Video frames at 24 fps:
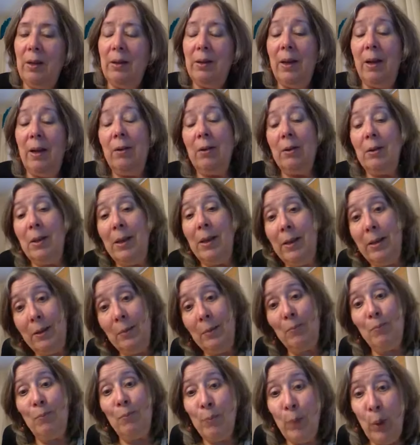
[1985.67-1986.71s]
Now,
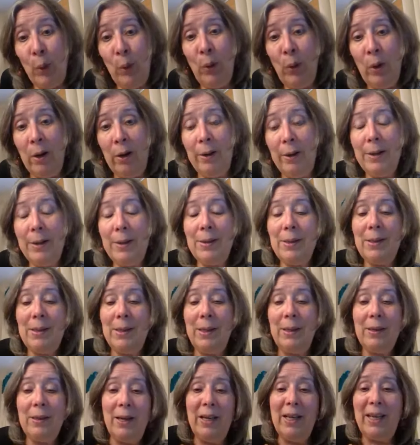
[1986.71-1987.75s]
Moor is
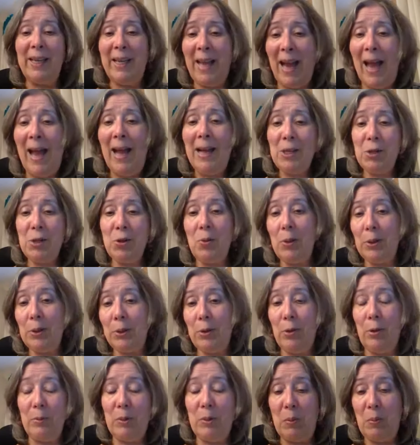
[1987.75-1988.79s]
the kind of catch-all
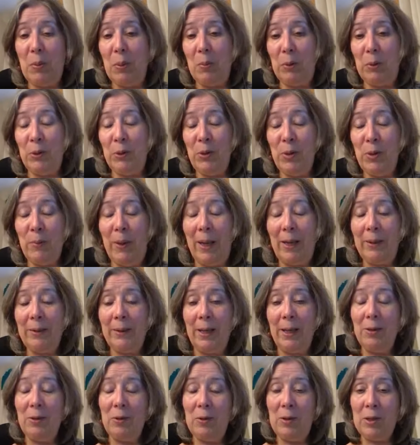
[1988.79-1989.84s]
term that people used back
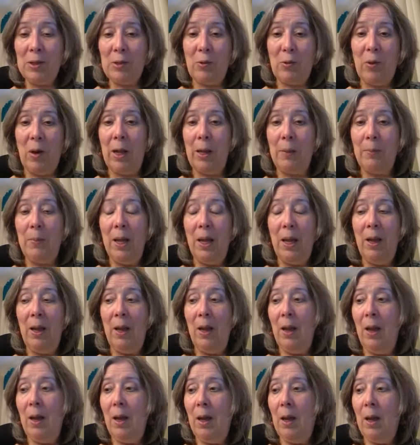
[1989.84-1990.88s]
then to describe
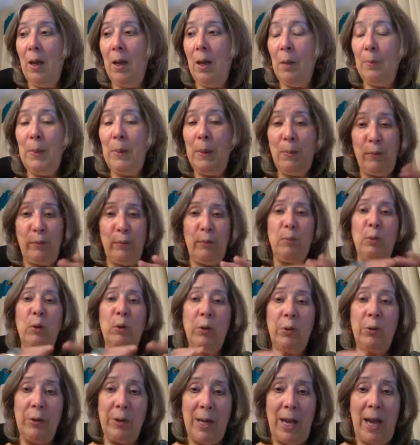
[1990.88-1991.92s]
people from
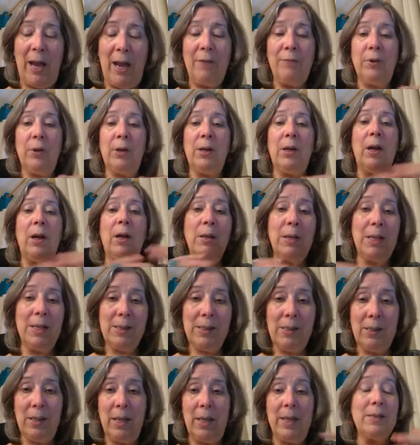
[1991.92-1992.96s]
Northern Africa,
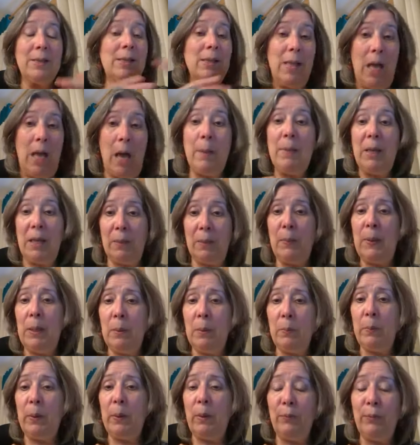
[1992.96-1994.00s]
Islamic
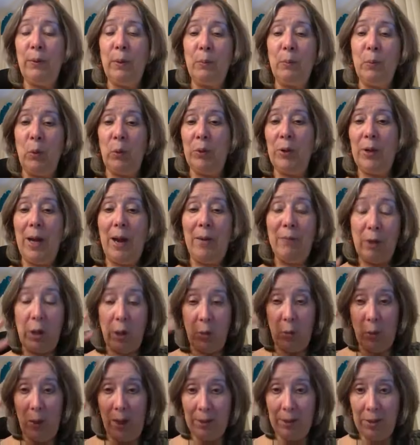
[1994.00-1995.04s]
people from Northern Africa
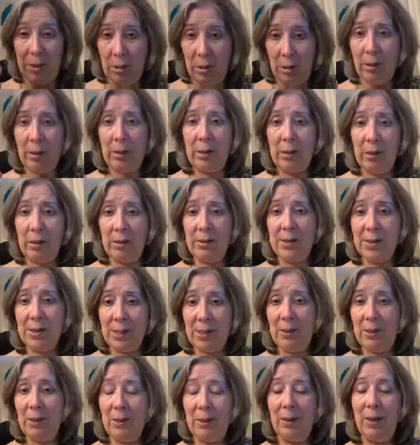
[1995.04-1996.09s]
who had darker
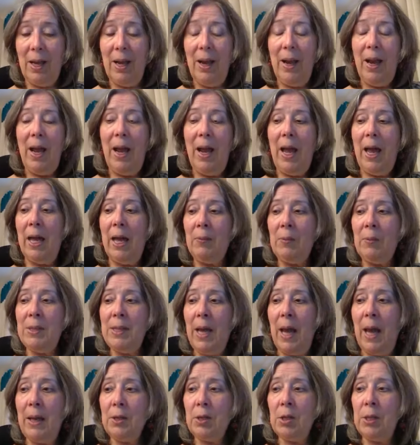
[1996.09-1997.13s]
skin. And it was
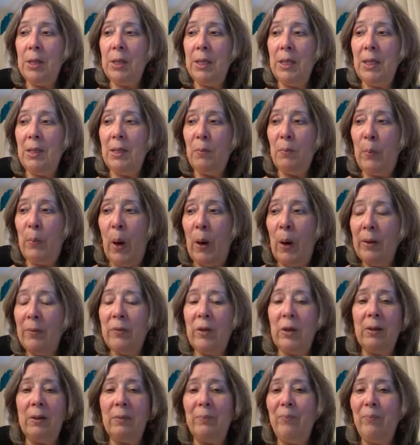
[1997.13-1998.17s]
actually part of
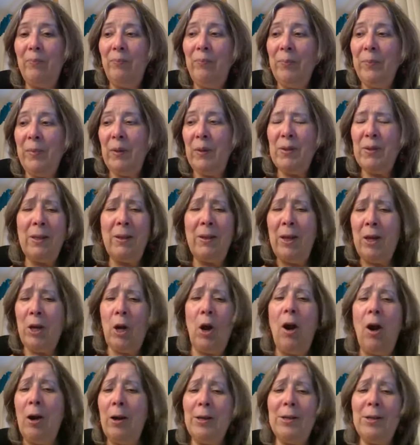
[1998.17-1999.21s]
there was a lot of
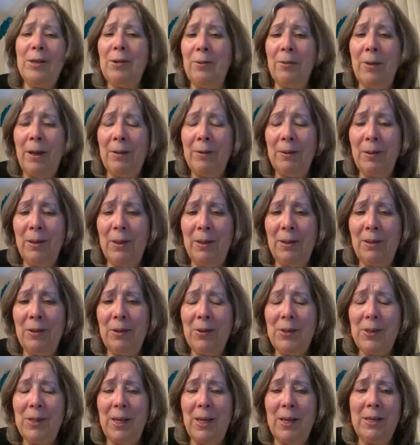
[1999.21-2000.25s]
art around in
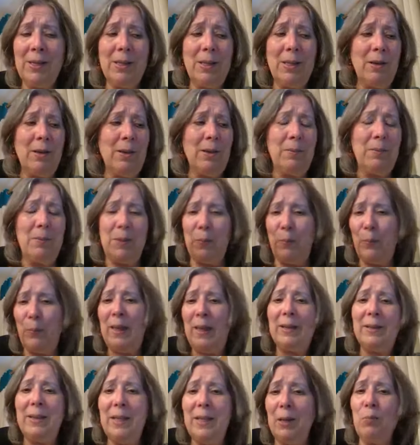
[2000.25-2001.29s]
those days
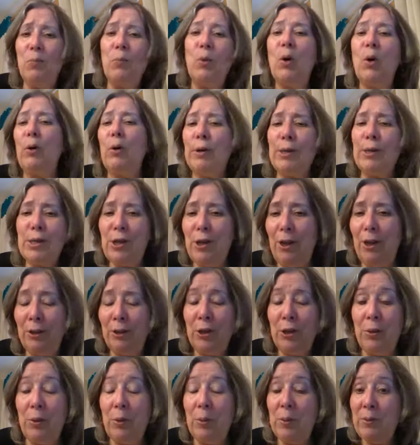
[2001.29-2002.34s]
depicting Moorish
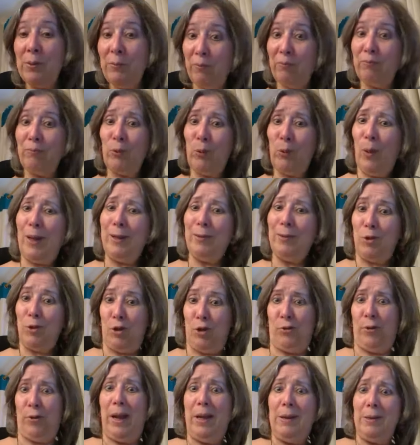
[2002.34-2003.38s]
culture. It was quite
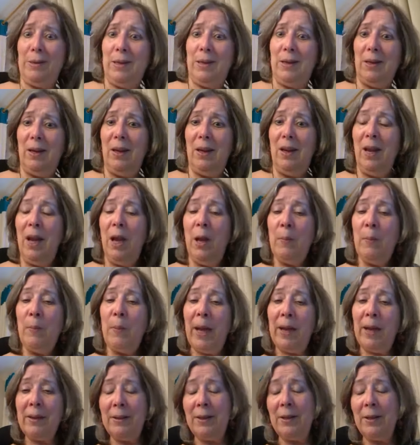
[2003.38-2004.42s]
trendy
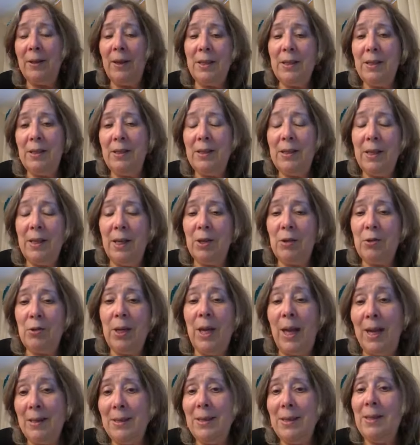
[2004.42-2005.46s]
back in the 19th century,
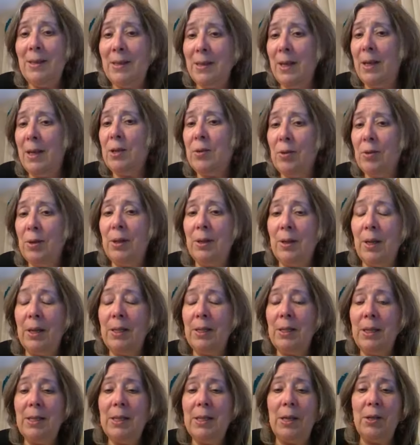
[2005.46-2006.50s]
18th century and
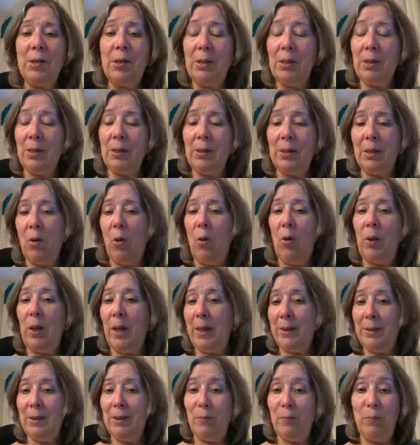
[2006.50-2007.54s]
19th century, the whole
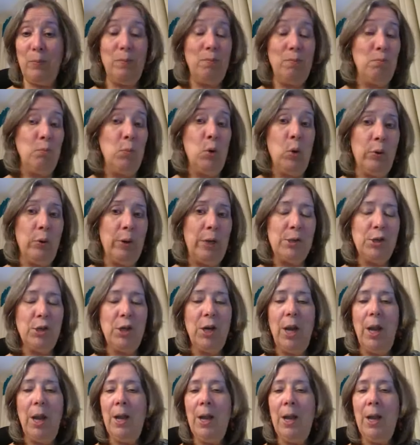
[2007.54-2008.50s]
idea of Moorish.